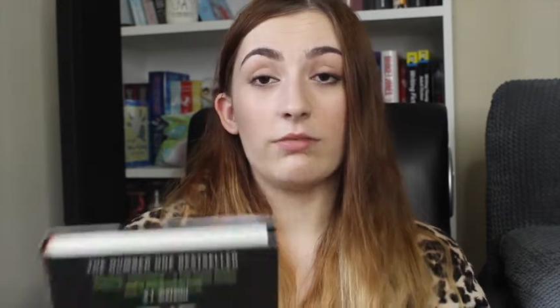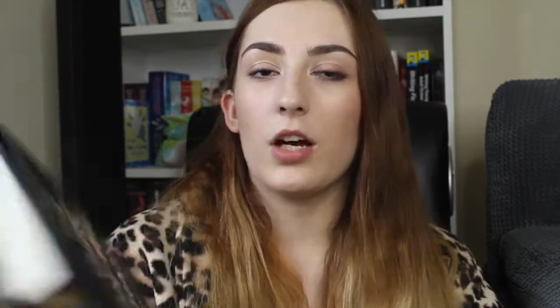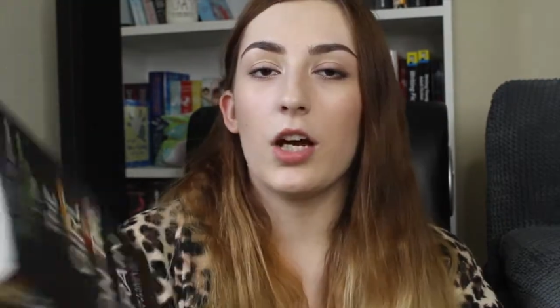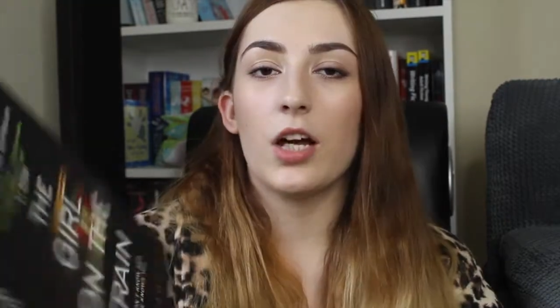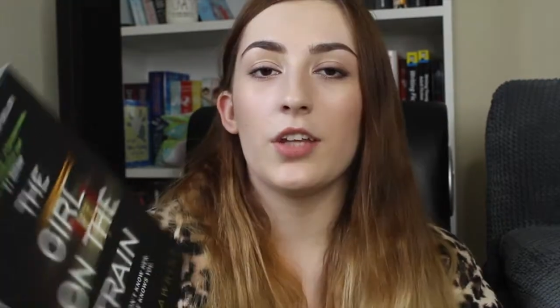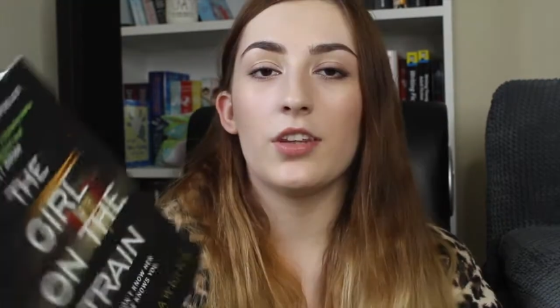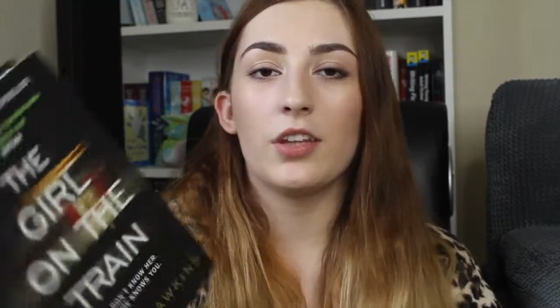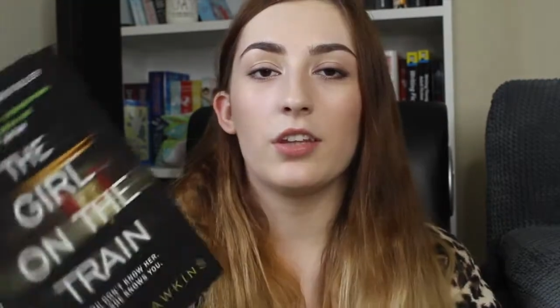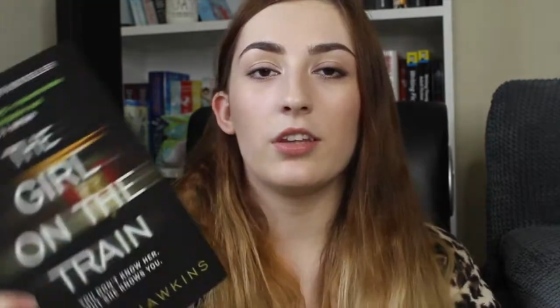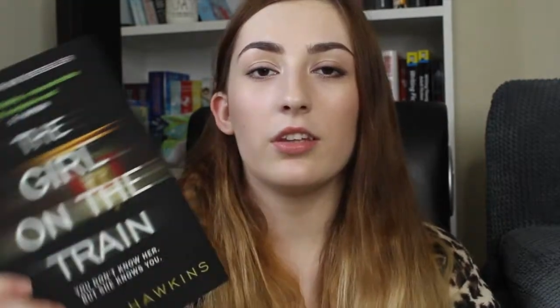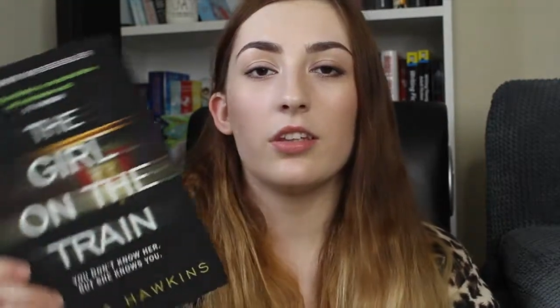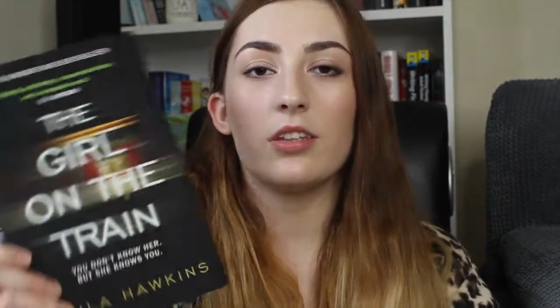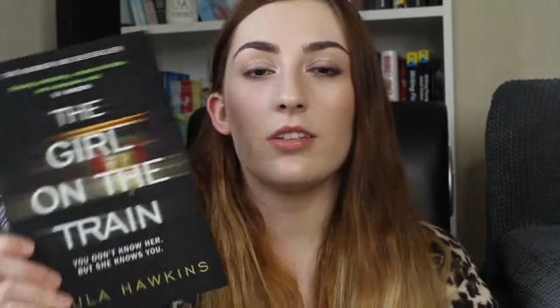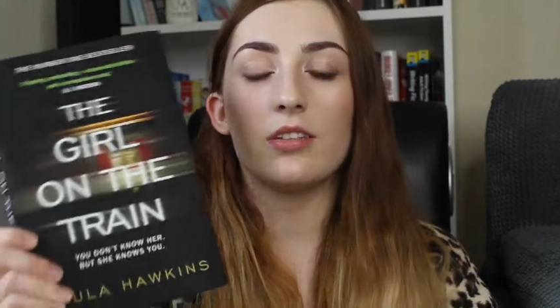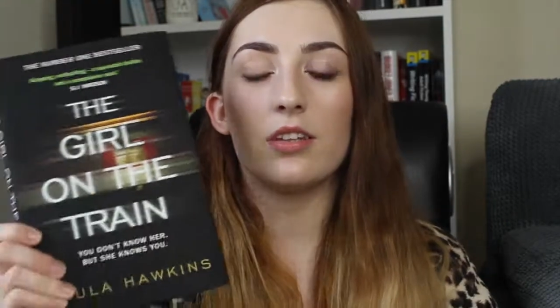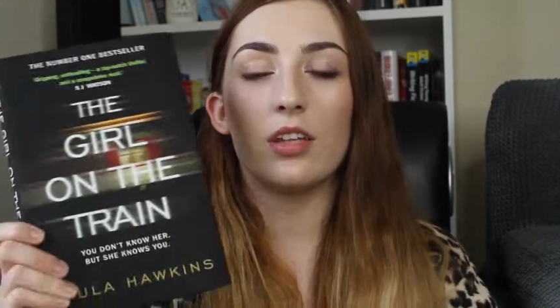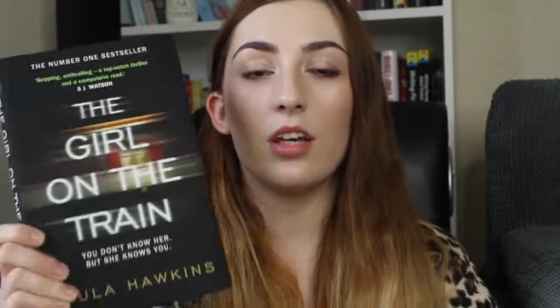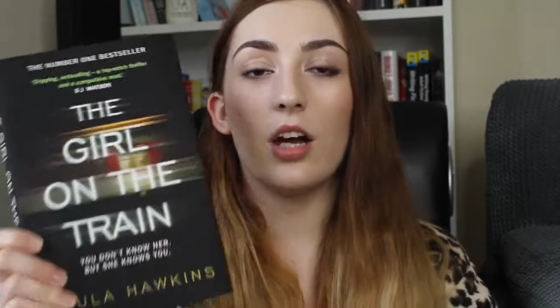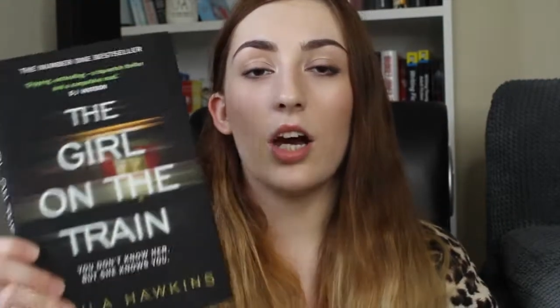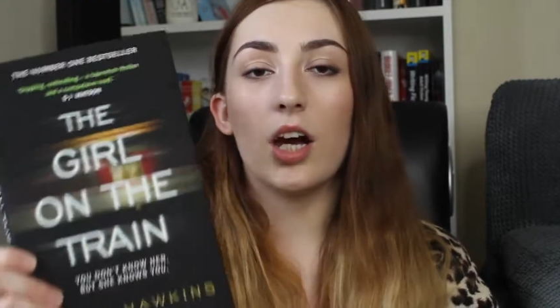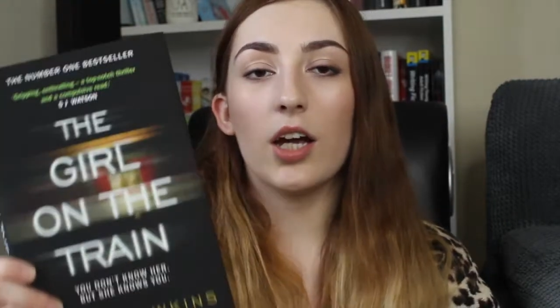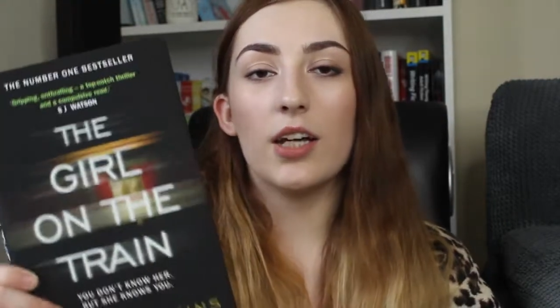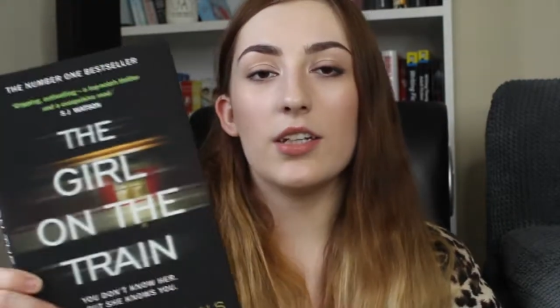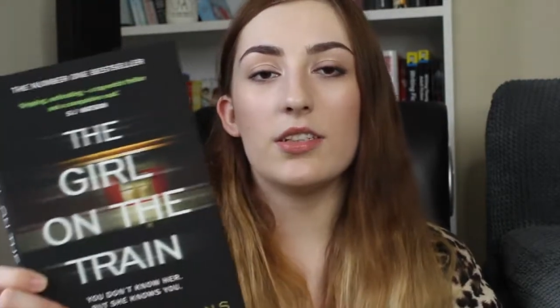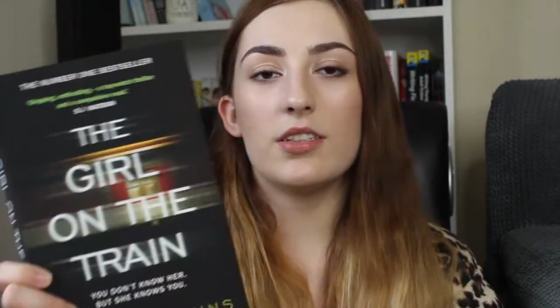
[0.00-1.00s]
I think this is the
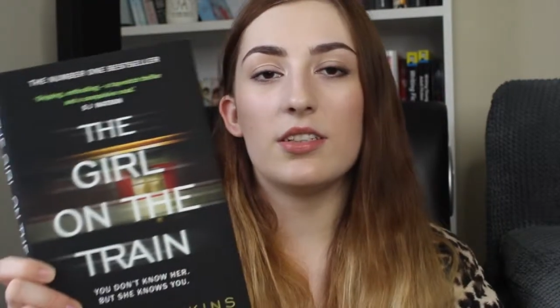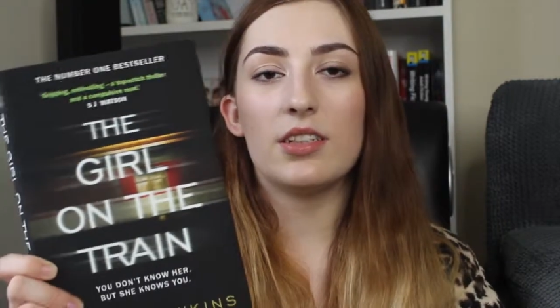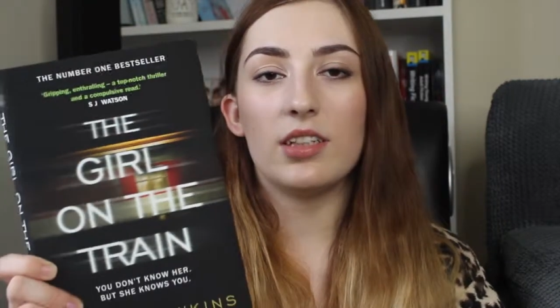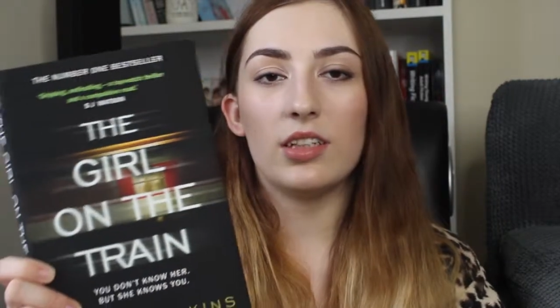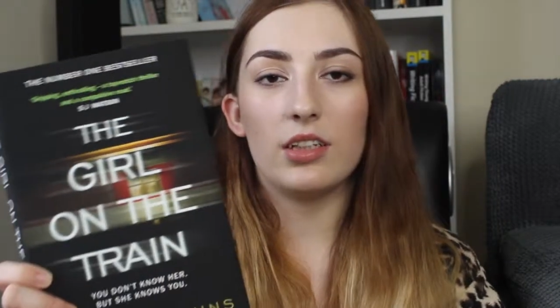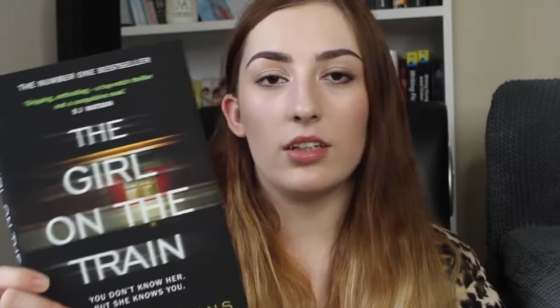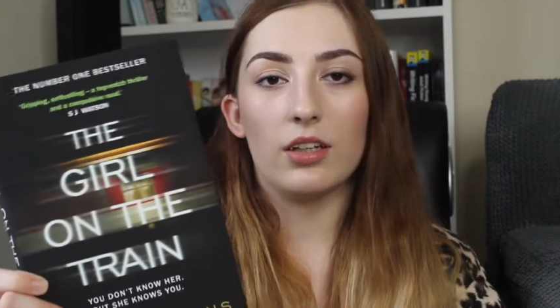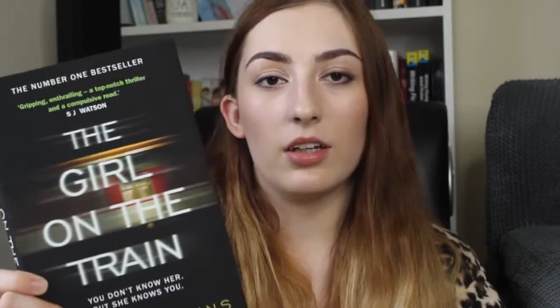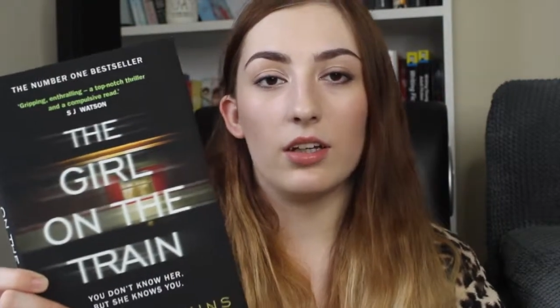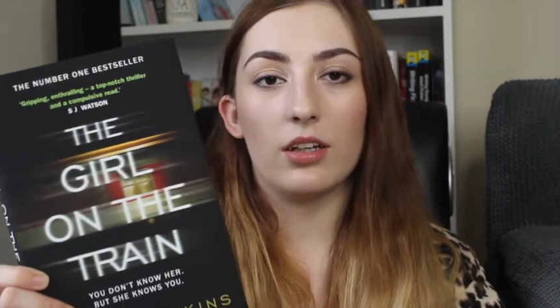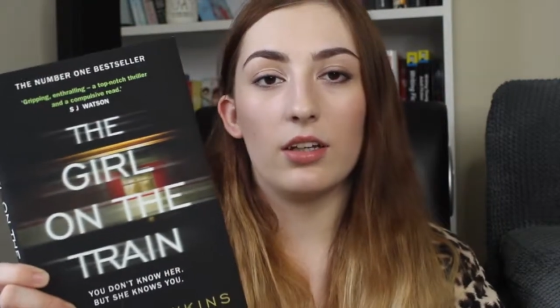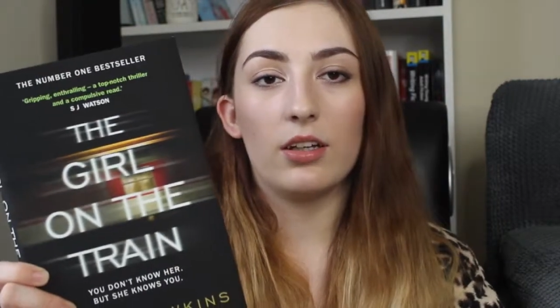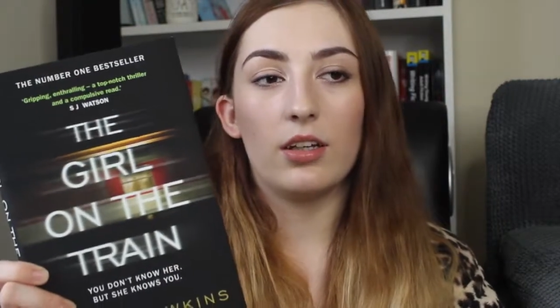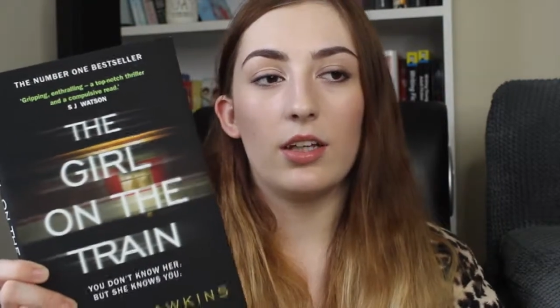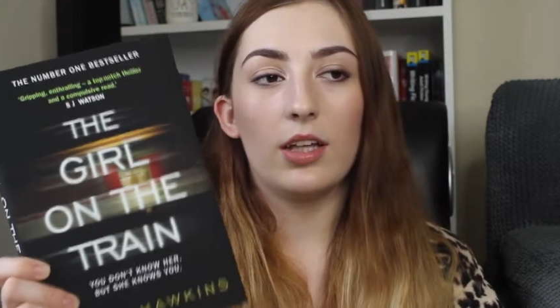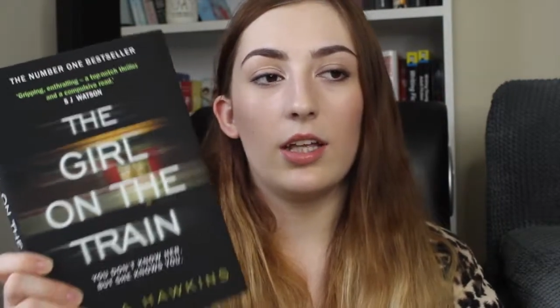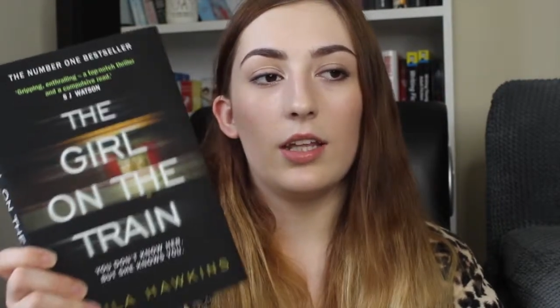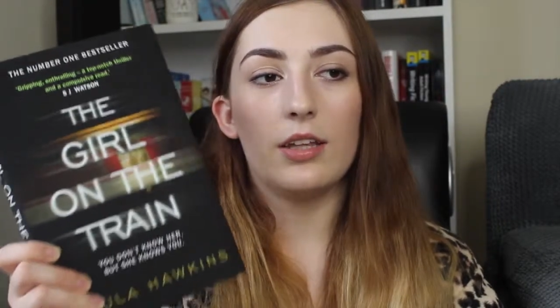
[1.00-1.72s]
idea